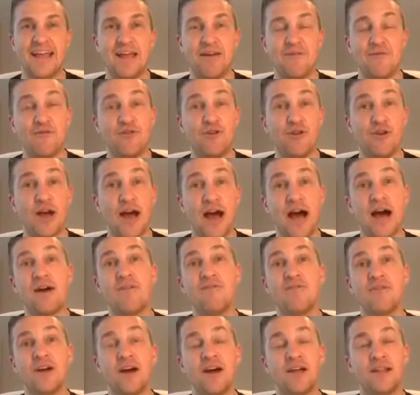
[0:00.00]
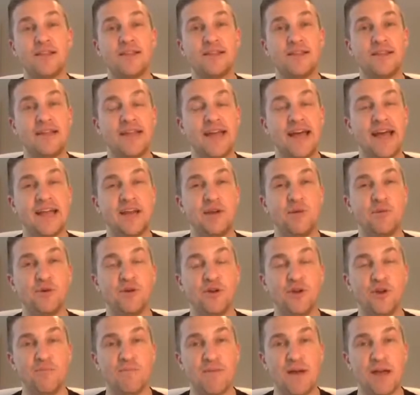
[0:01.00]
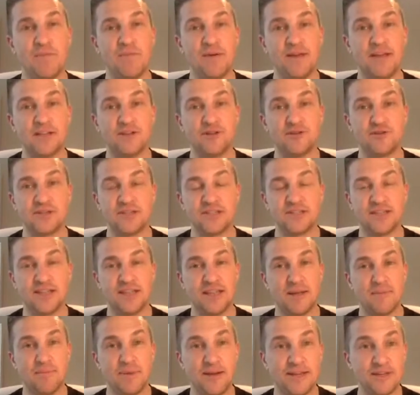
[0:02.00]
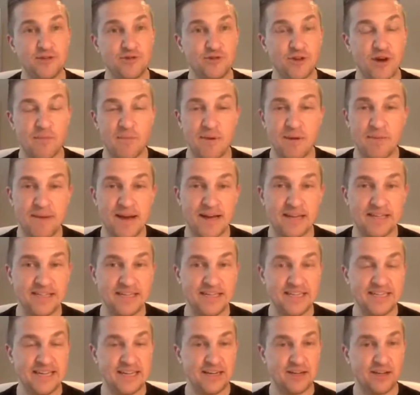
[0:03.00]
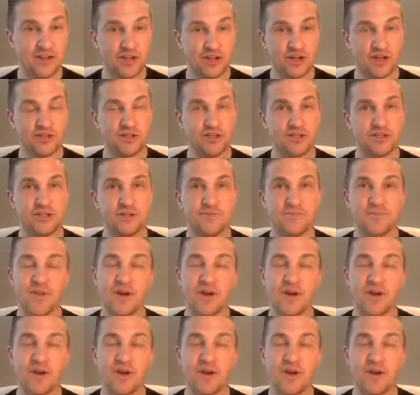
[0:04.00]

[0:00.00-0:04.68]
If you have got anyone who may be interested, then please drop me a message, get in touch.